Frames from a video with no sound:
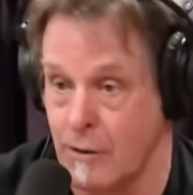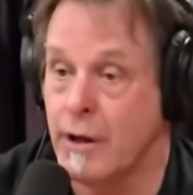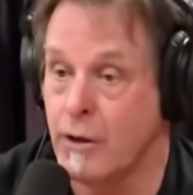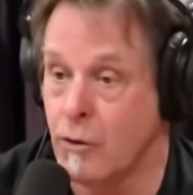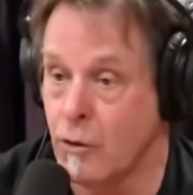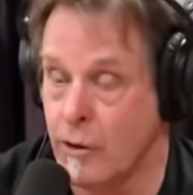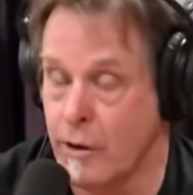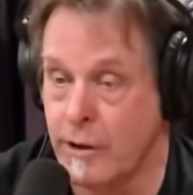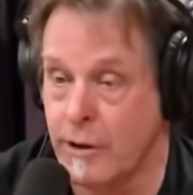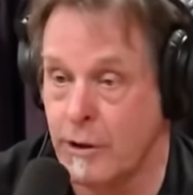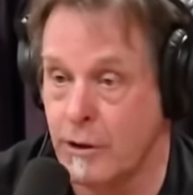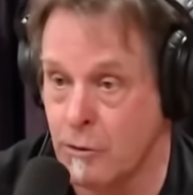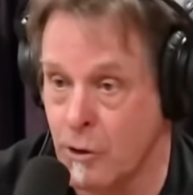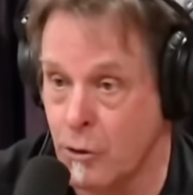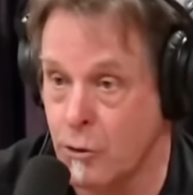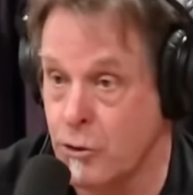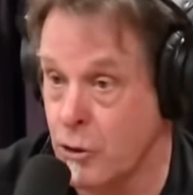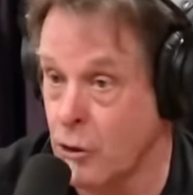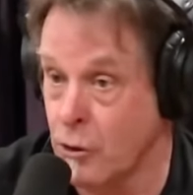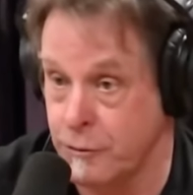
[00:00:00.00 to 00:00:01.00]
In order to
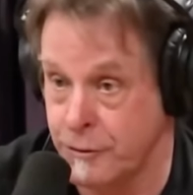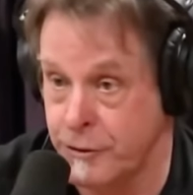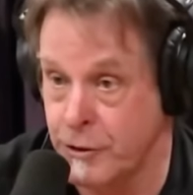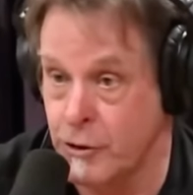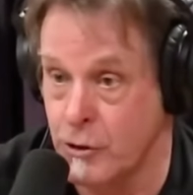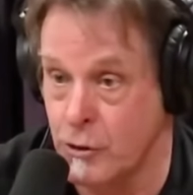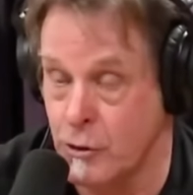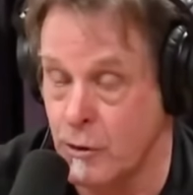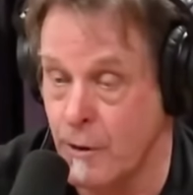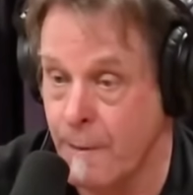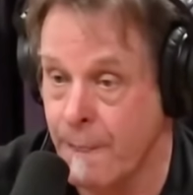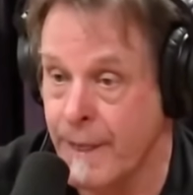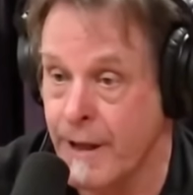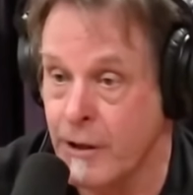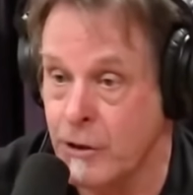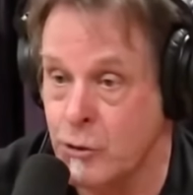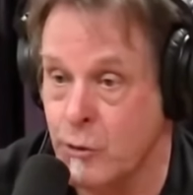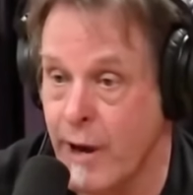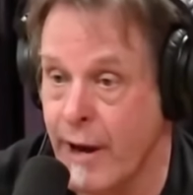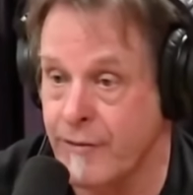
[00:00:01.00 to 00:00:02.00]
grow tofu,
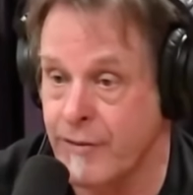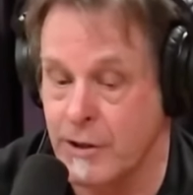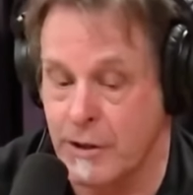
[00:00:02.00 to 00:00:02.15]
you have